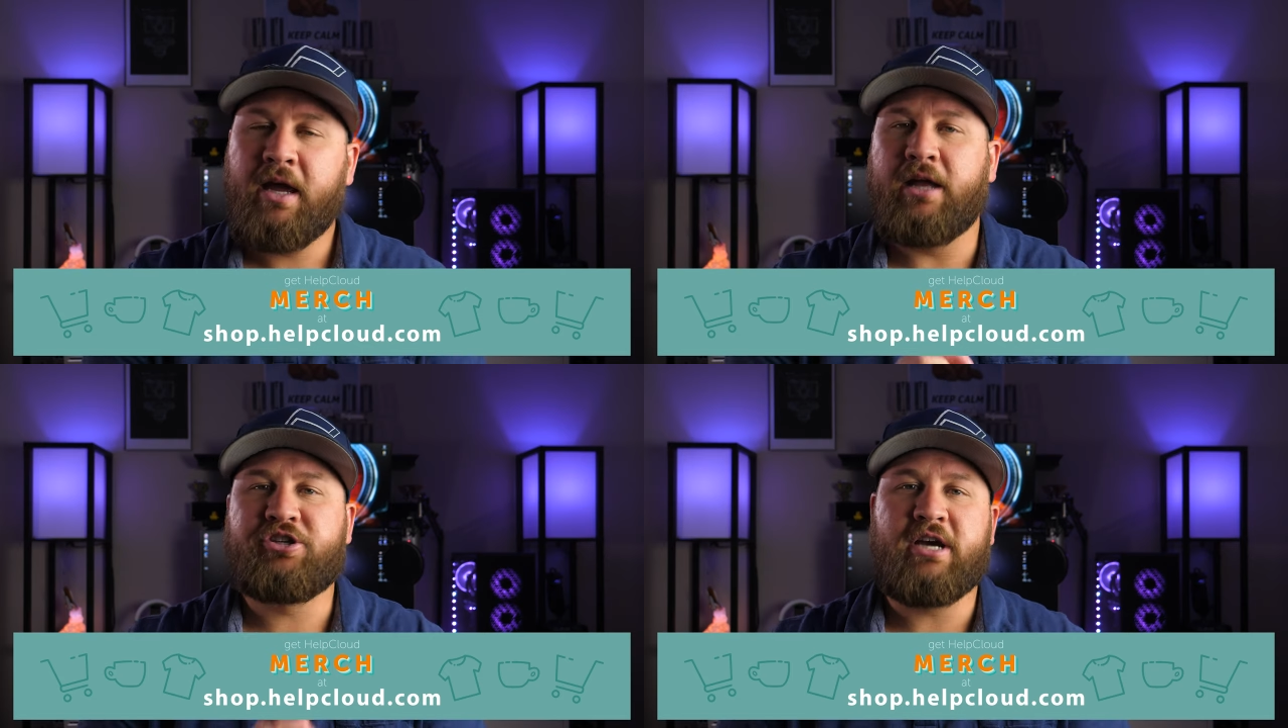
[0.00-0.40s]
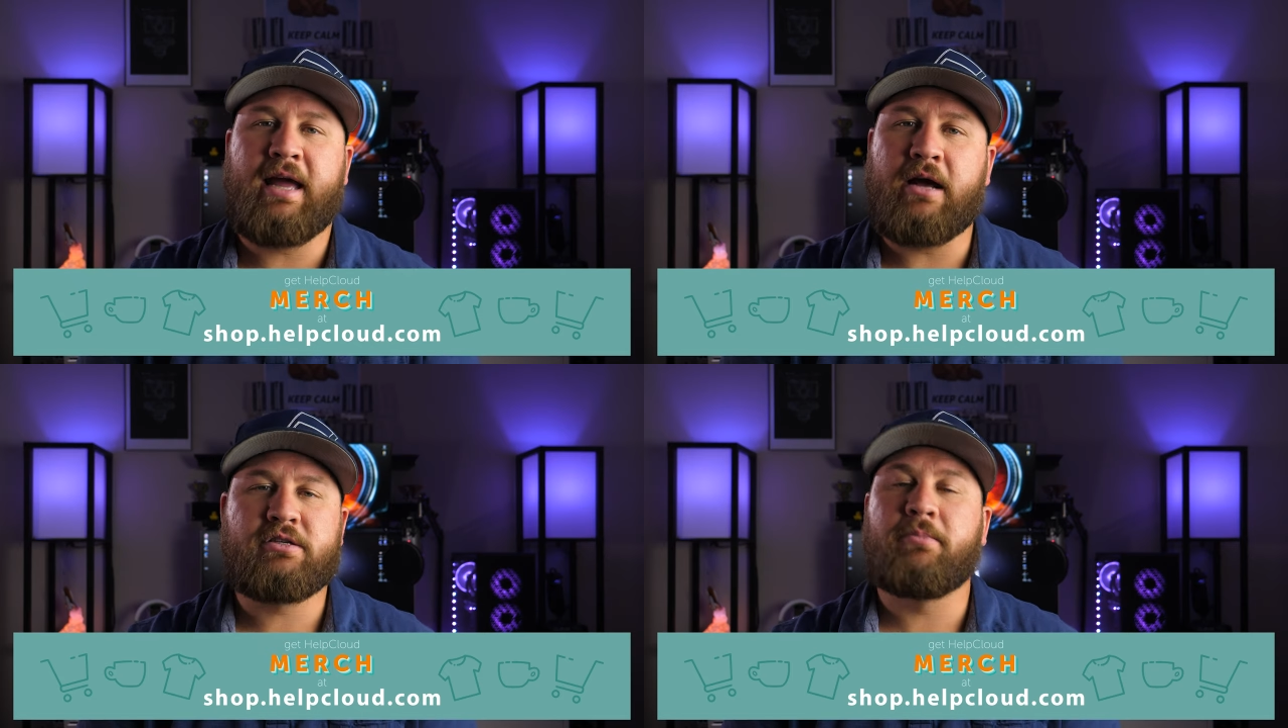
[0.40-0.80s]
and
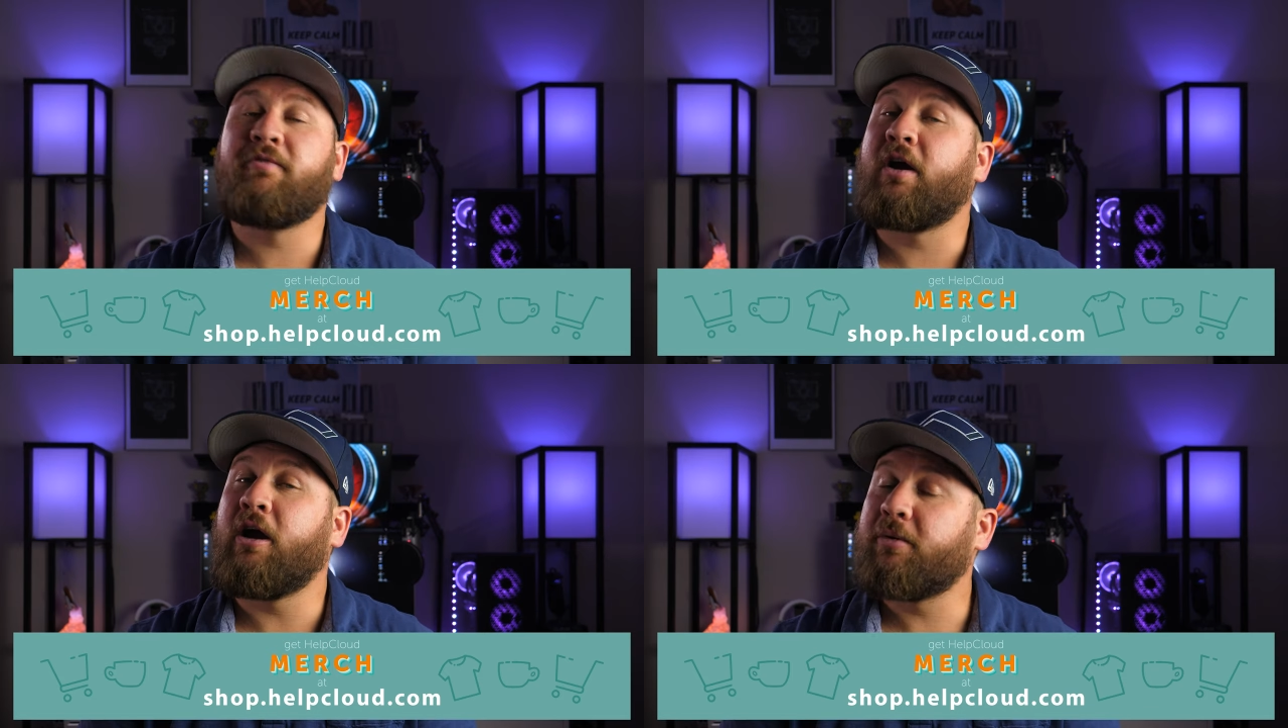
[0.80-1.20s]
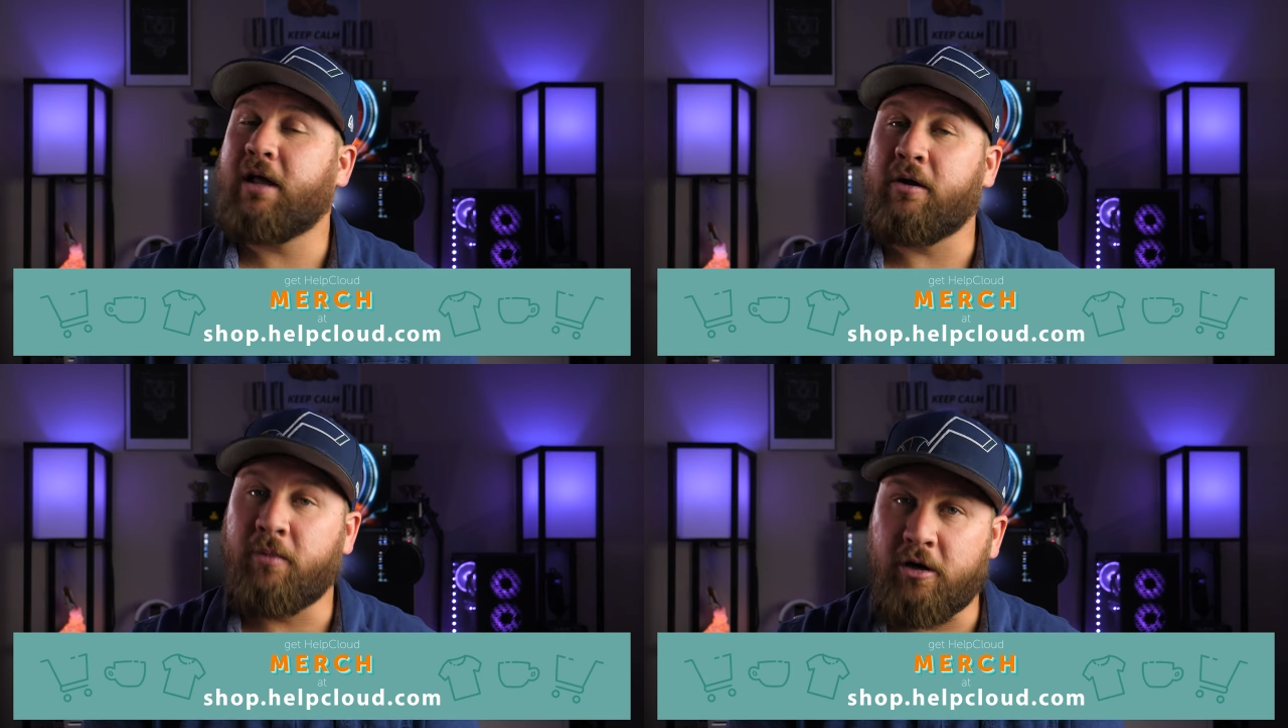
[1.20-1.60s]
check out some of our
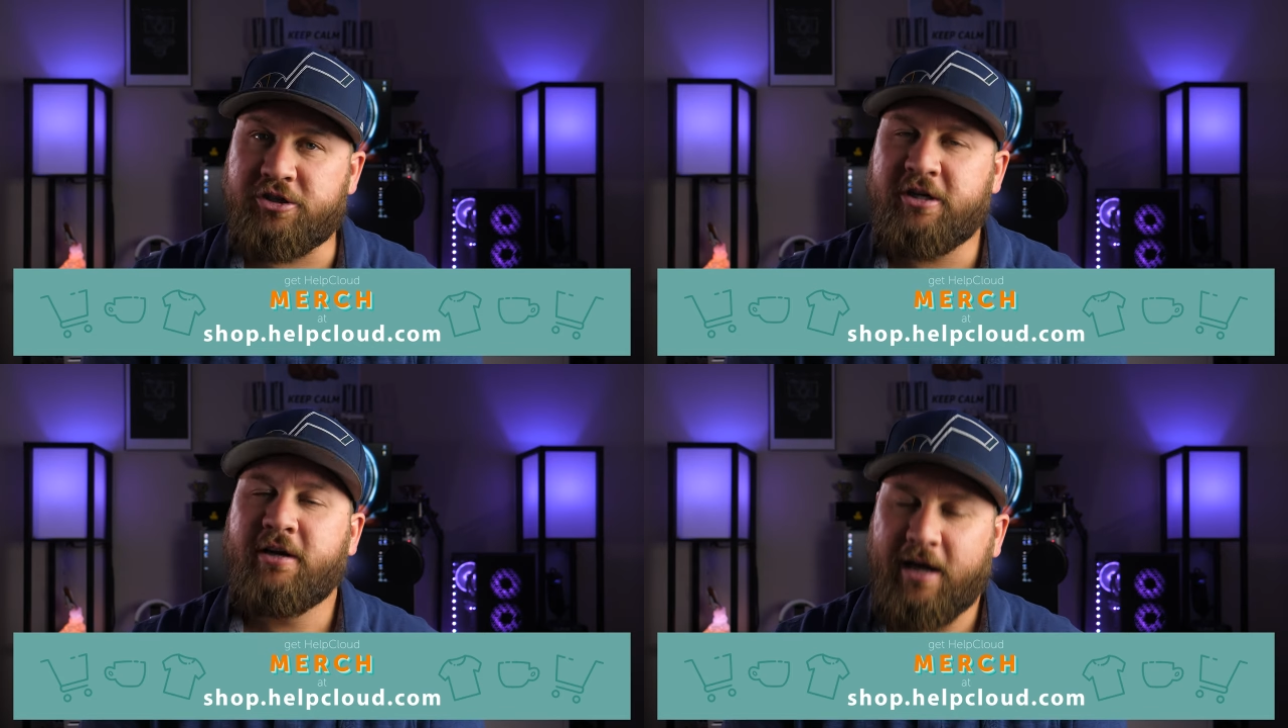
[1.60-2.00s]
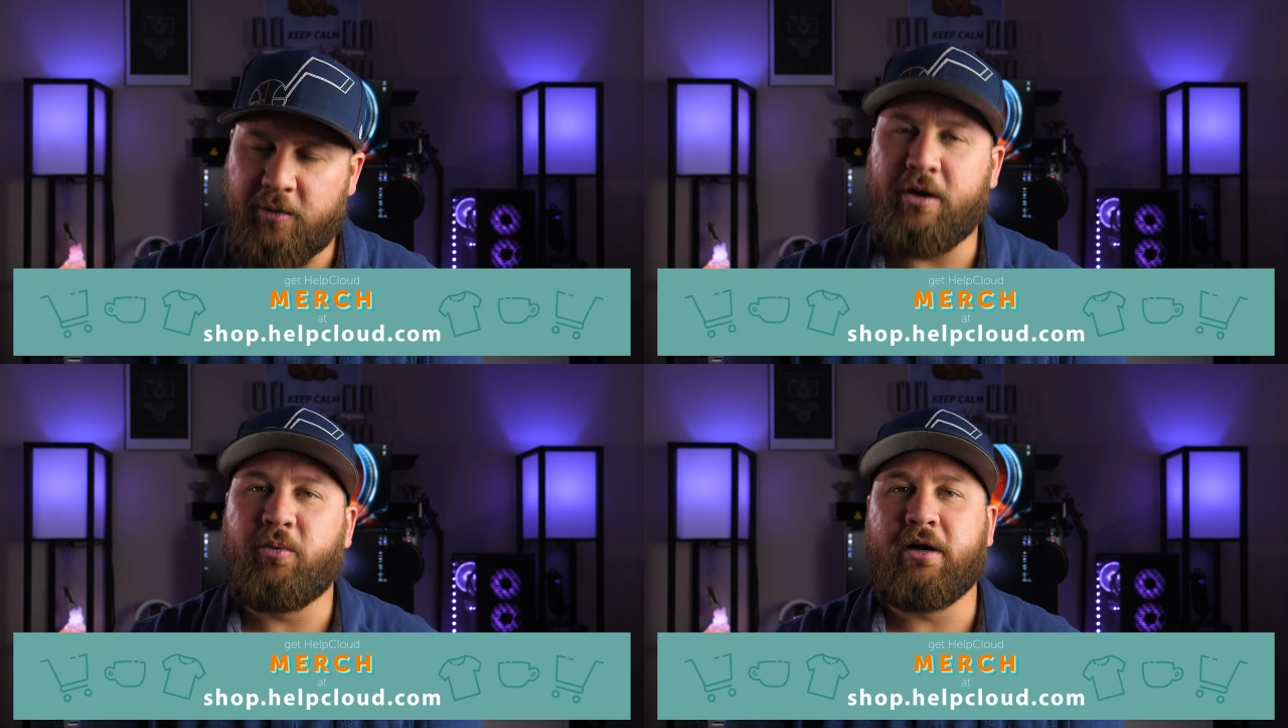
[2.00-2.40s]
HelpCloud merch.
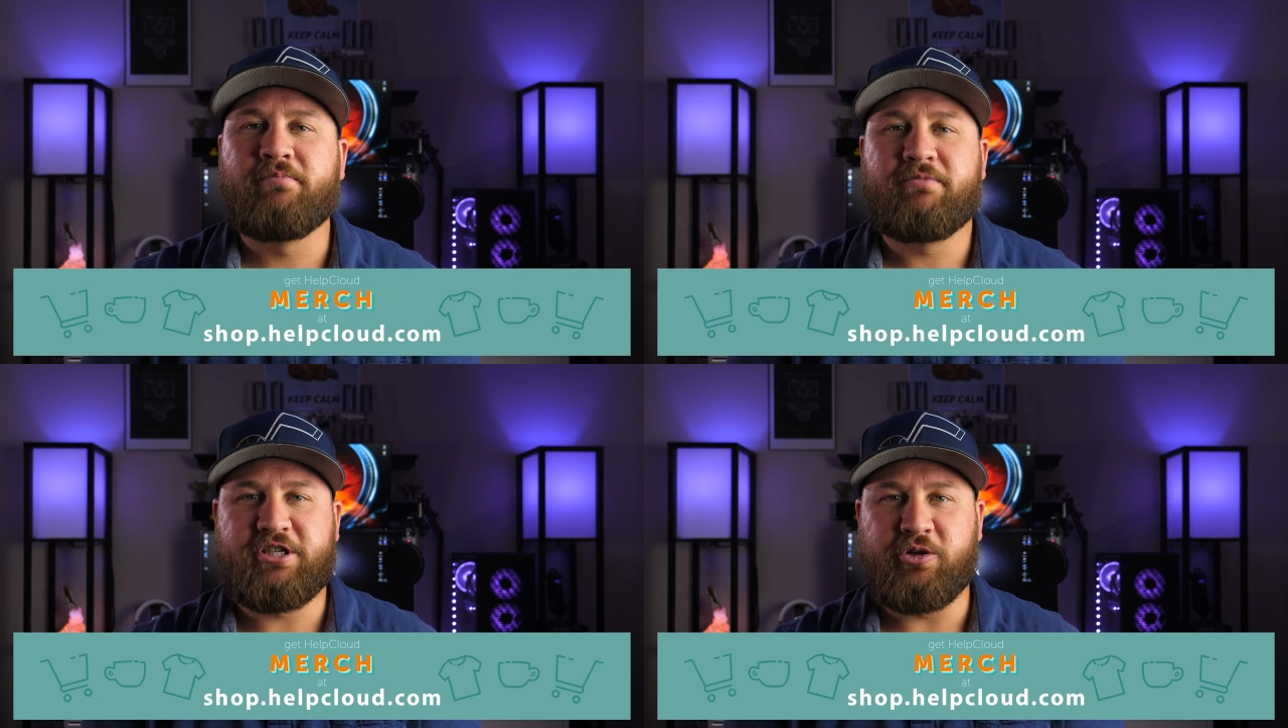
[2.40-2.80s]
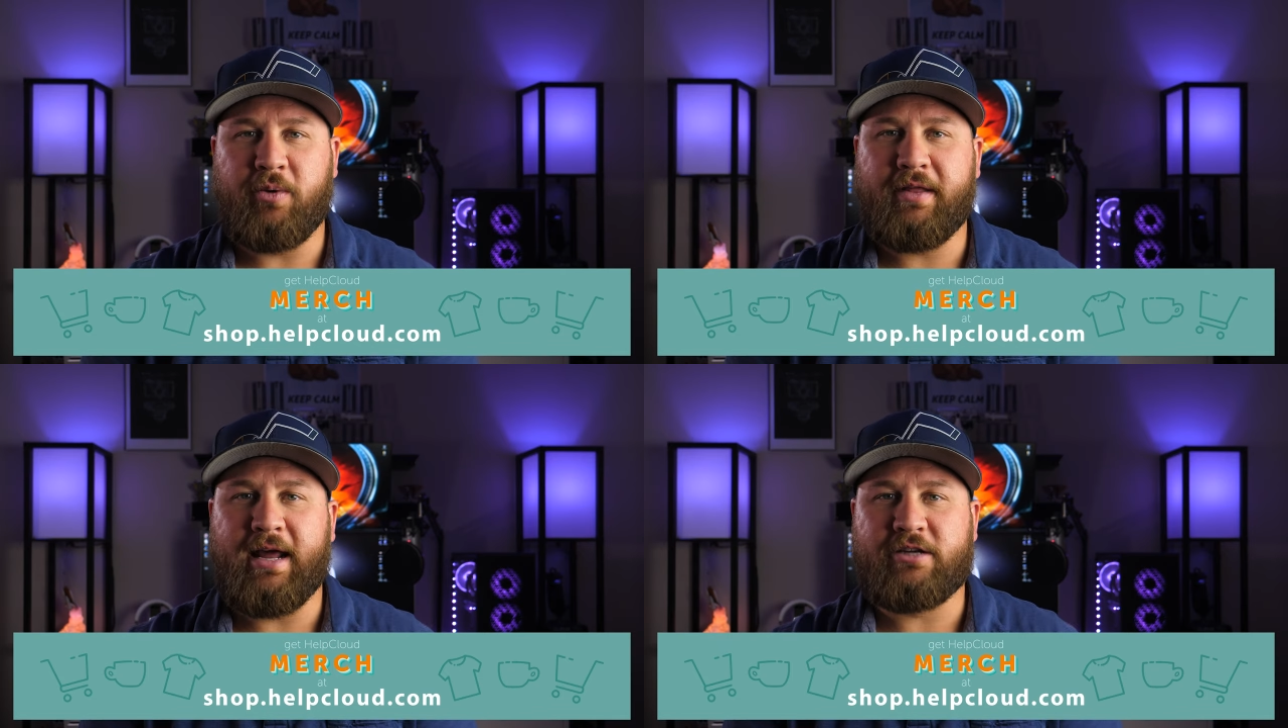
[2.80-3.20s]
And we will see you
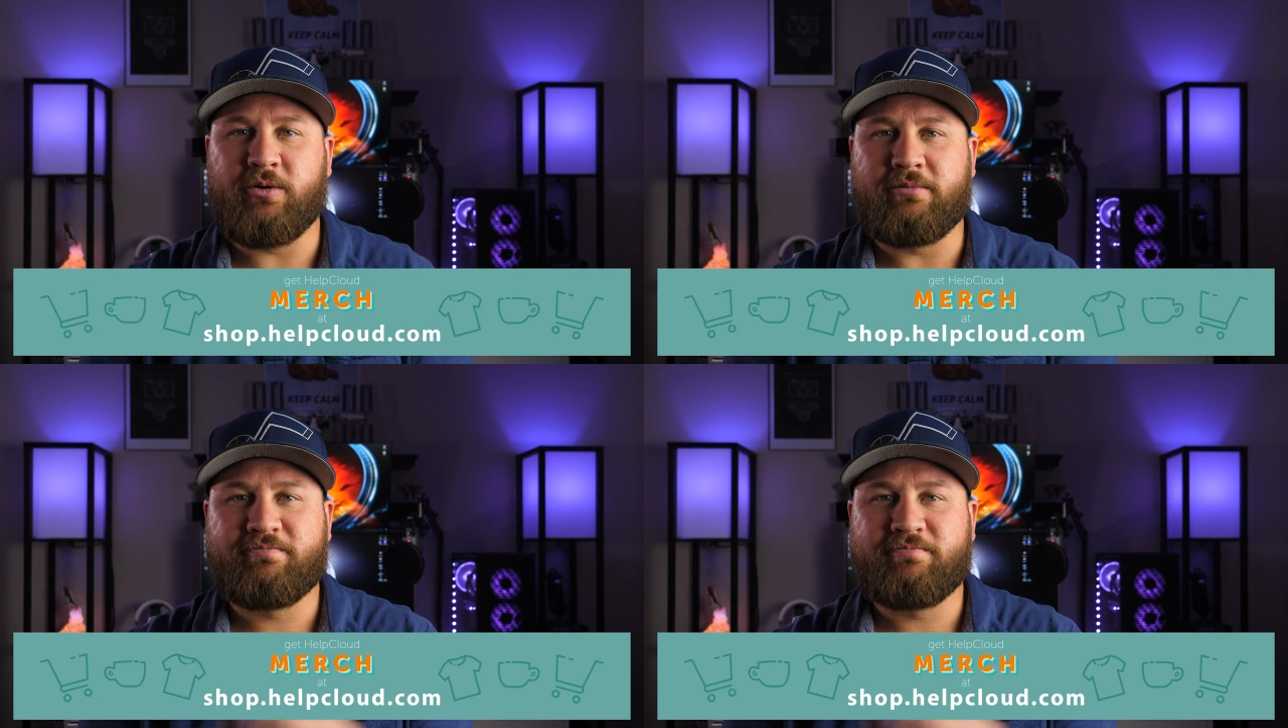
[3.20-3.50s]
on the next one.